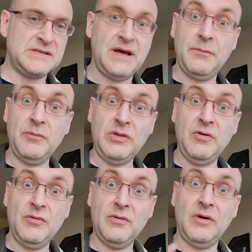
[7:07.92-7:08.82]
so now I'm with
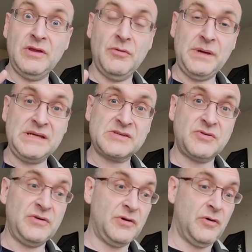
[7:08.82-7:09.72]
you on the OBS
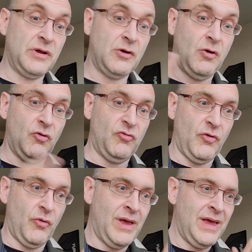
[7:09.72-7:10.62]
screen recording also.